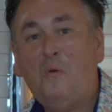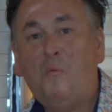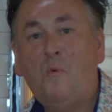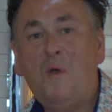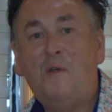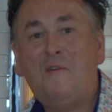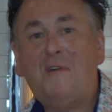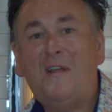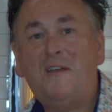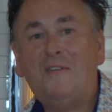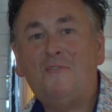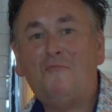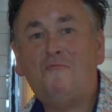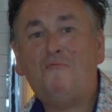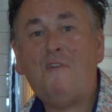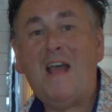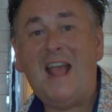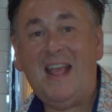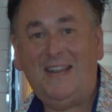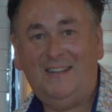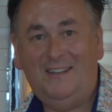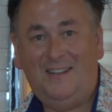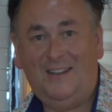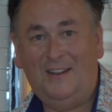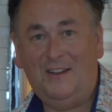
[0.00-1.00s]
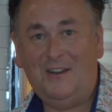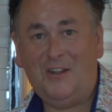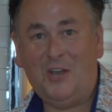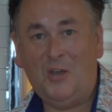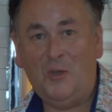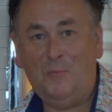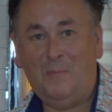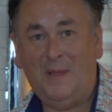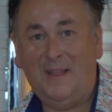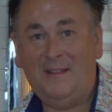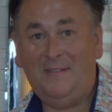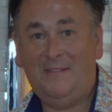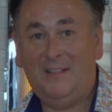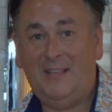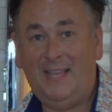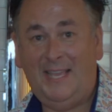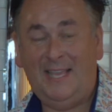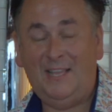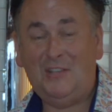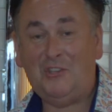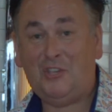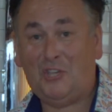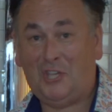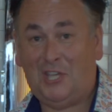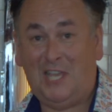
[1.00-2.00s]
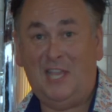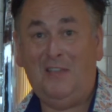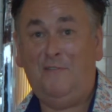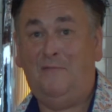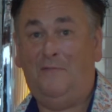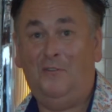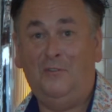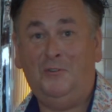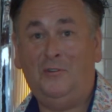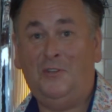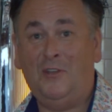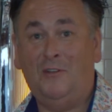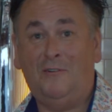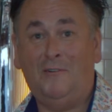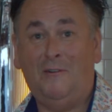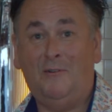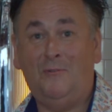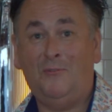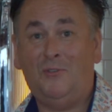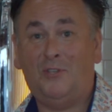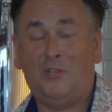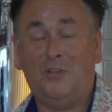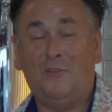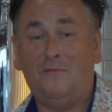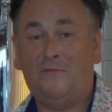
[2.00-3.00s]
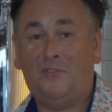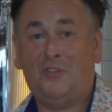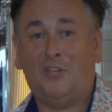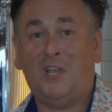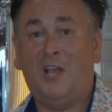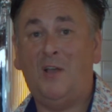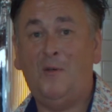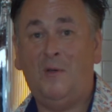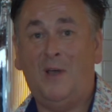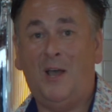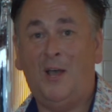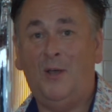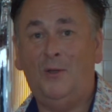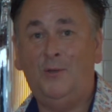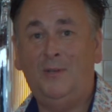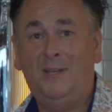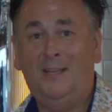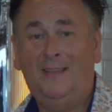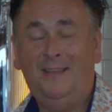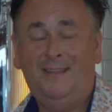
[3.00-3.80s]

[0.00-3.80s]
We're at Randall and Obin, the seafood gurus of Soho.